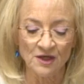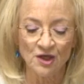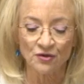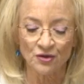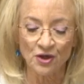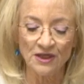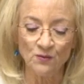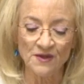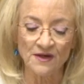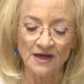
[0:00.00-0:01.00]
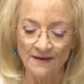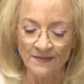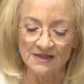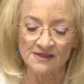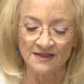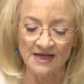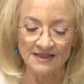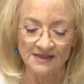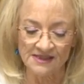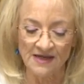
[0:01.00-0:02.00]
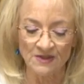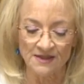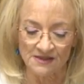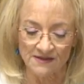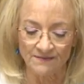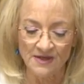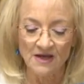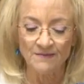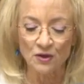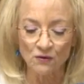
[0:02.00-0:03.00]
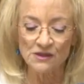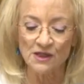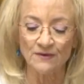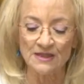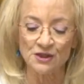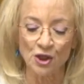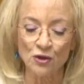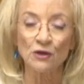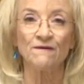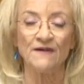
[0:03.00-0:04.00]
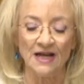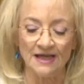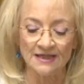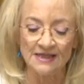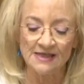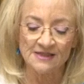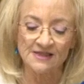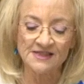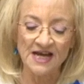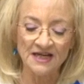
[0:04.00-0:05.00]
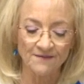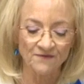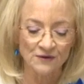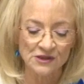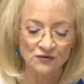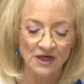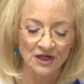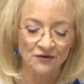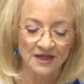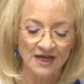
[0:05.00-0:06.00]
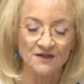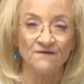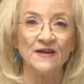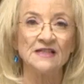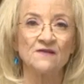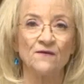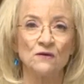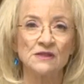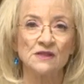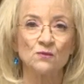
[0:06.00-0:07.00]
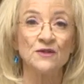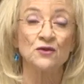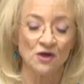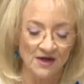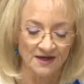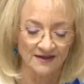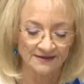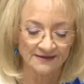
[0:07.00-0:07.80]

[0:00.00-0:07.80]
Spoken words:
not only with Hamas and anti-Semitism, but also in total failure to stand up for Australia and our defence forces with China.